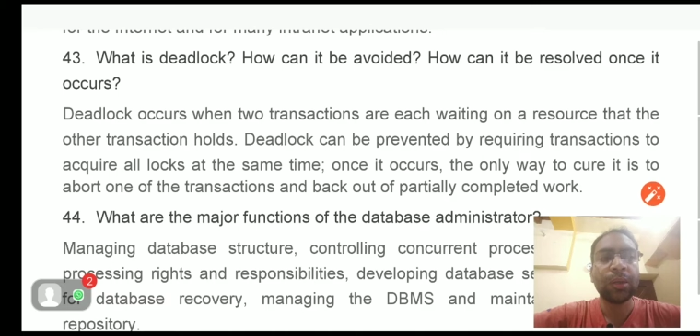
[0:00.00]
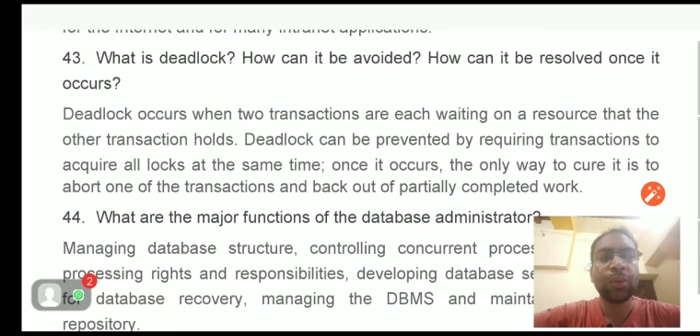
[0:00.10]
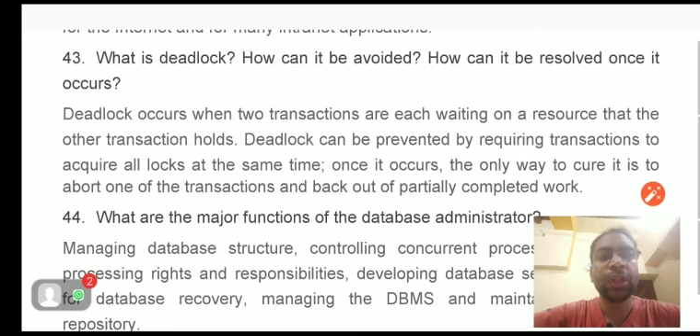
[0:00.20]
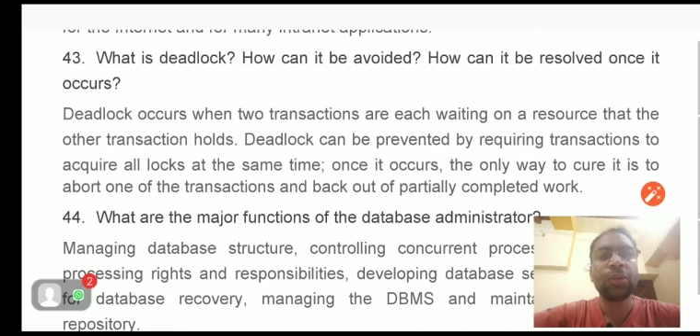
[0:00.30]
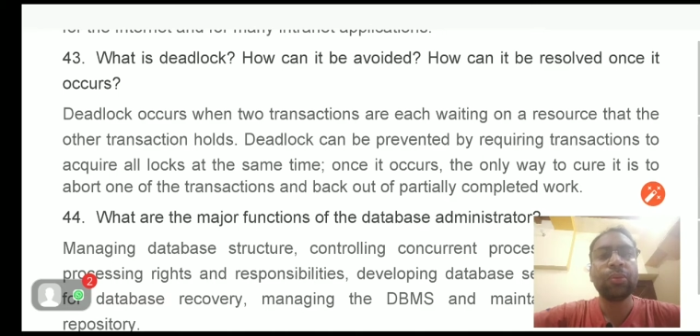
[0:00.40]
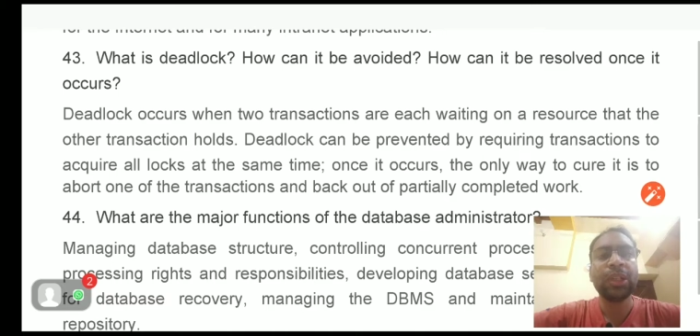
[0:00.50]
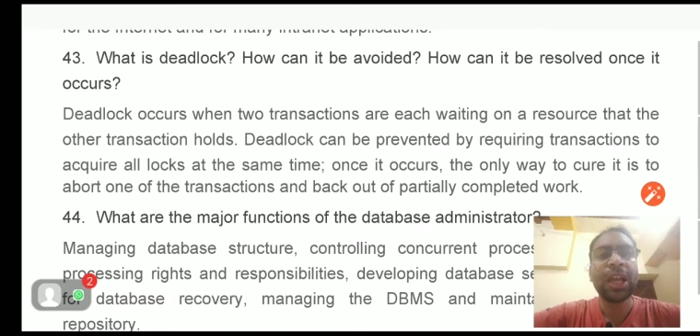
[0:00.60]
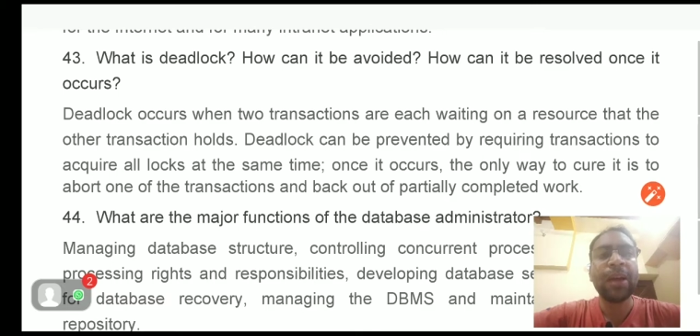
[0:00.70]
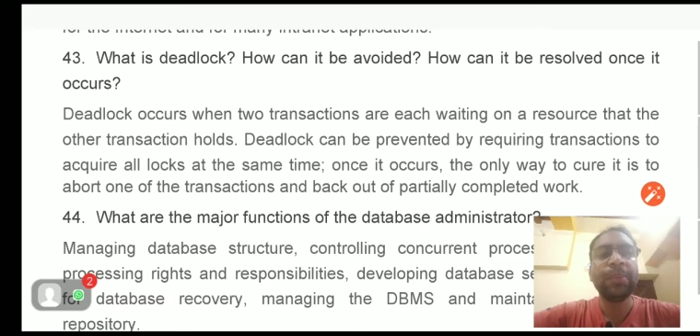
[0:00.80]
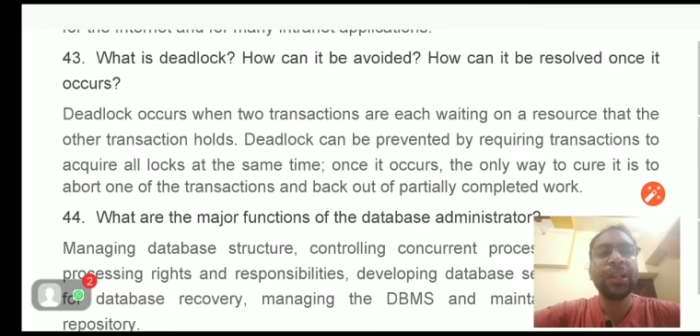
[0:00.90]
going to be
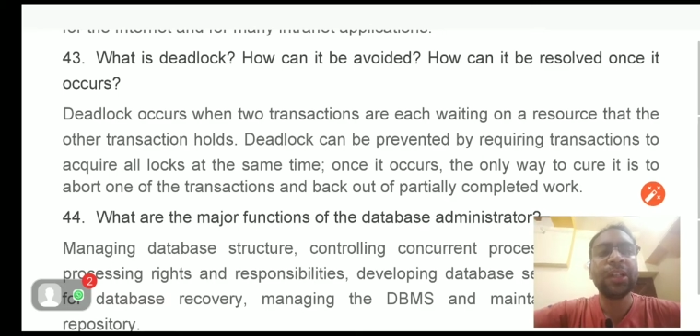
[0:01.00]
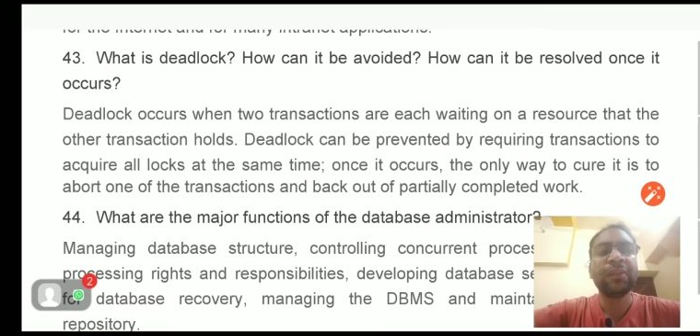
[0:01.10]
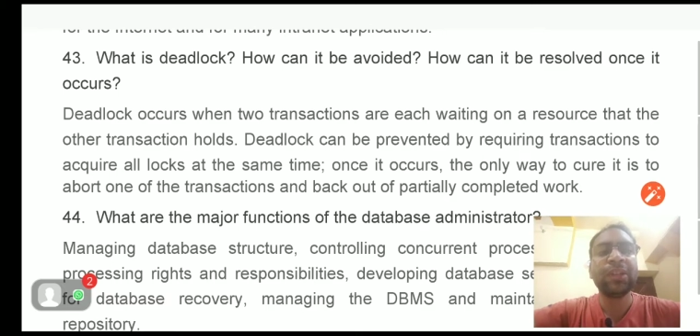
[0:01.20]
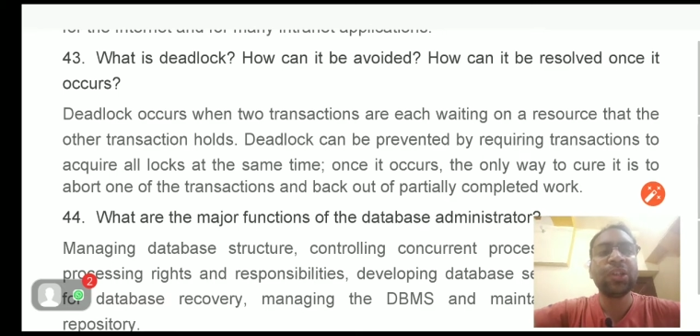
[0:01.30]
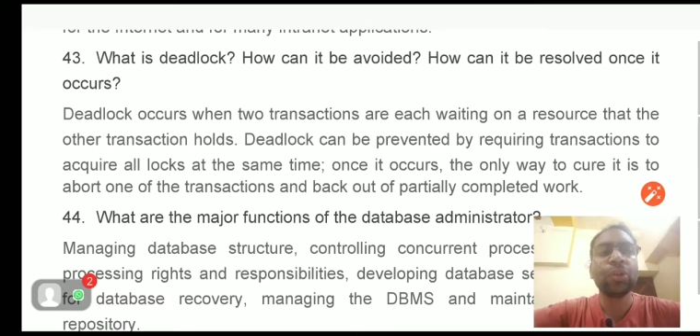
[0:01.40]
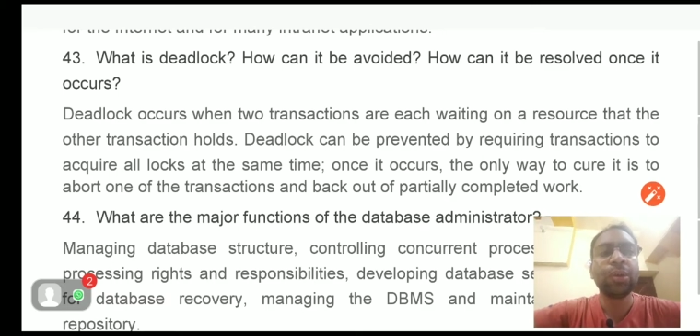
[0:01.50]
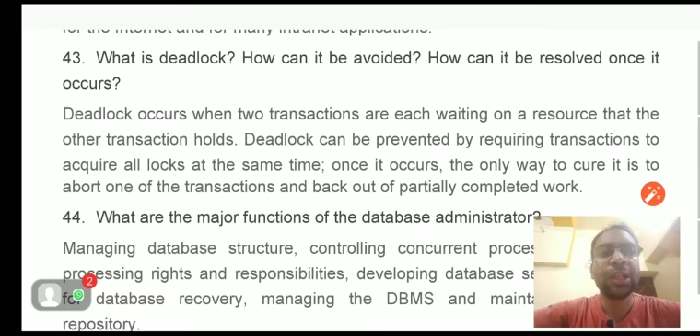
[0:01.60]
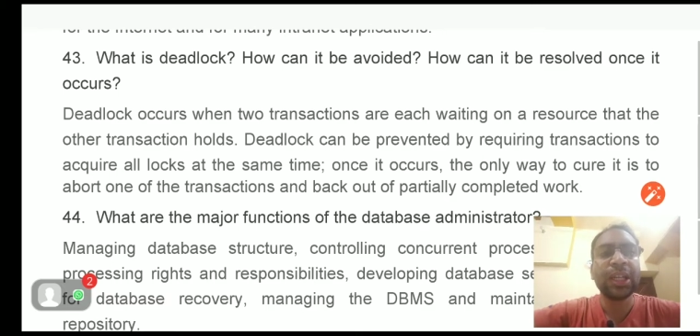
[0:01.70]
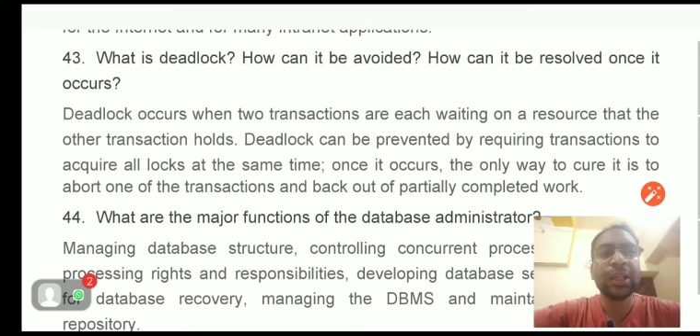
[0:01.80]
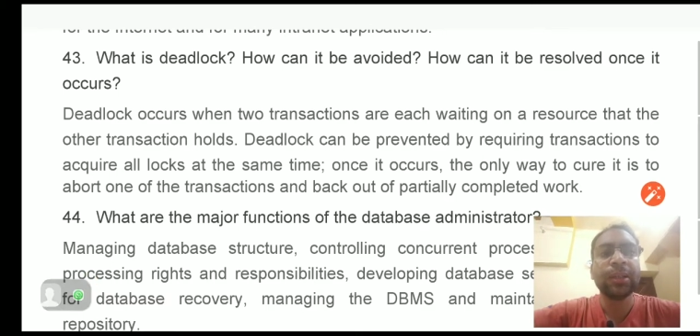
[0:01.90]
happen, then we
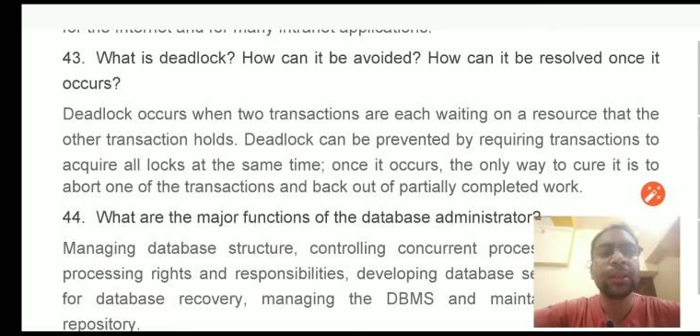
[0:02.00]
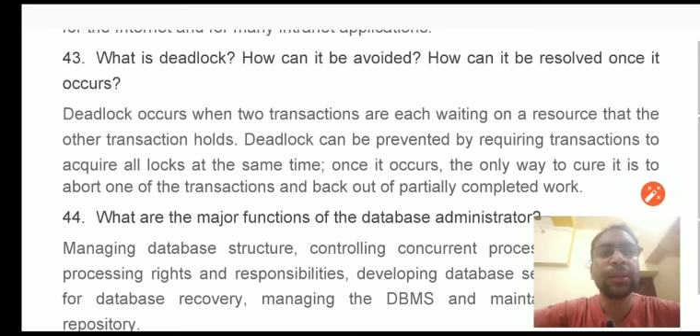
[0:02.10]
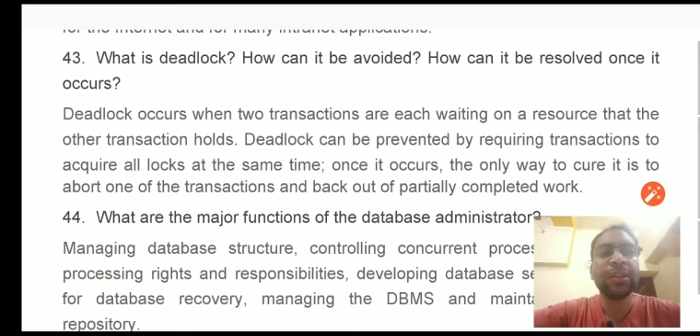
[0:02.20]
should take